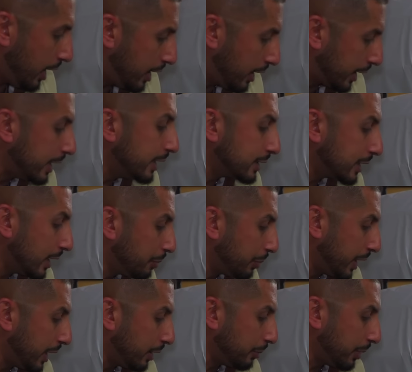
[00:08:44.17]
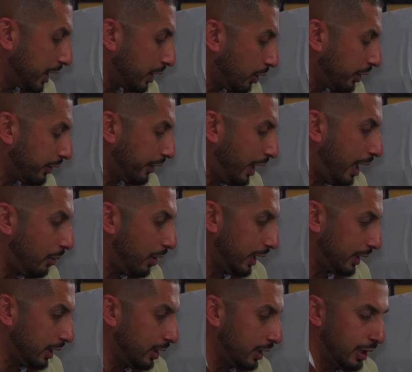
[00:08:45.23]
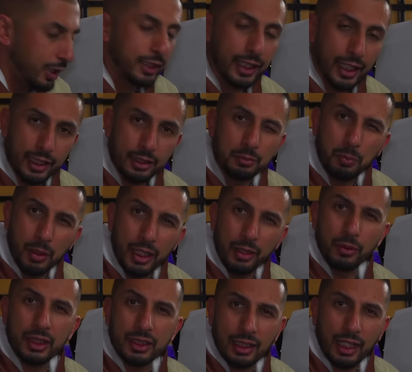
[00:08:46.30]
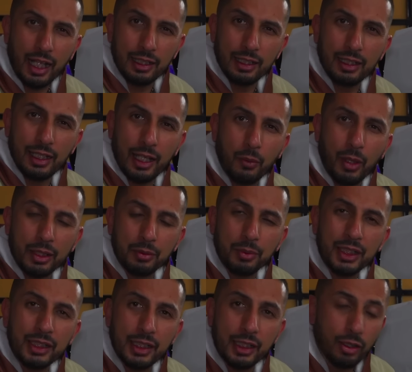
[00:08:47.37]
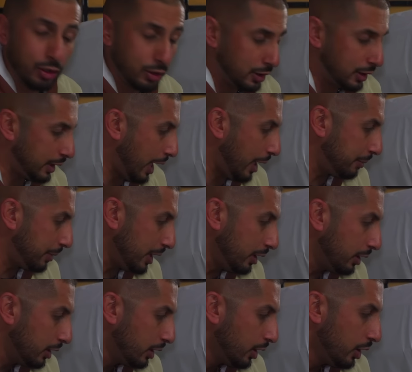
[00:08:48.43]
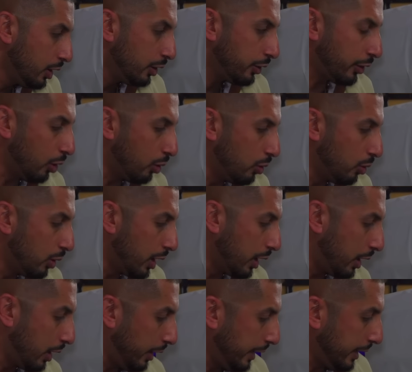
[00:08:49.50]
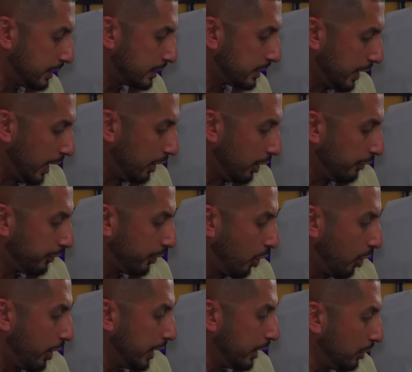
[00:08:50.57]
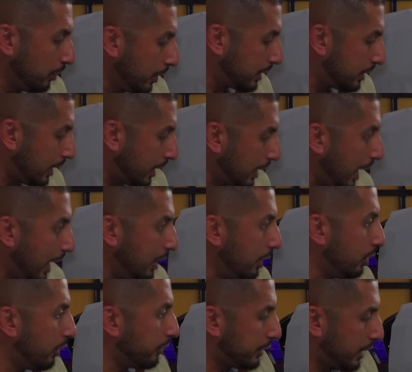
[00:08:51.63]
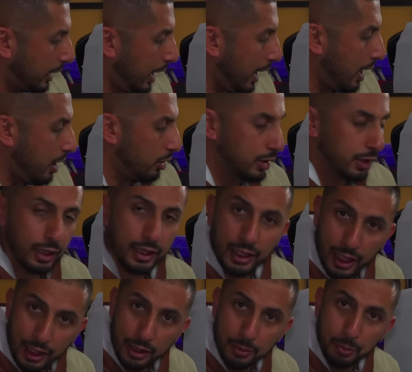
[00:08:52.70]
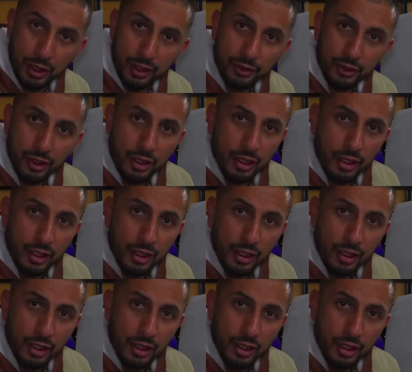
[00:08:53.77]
Reason being because I wanna again play with color like what we did on Inkabi. So instead of going with the color of the car on the calipers,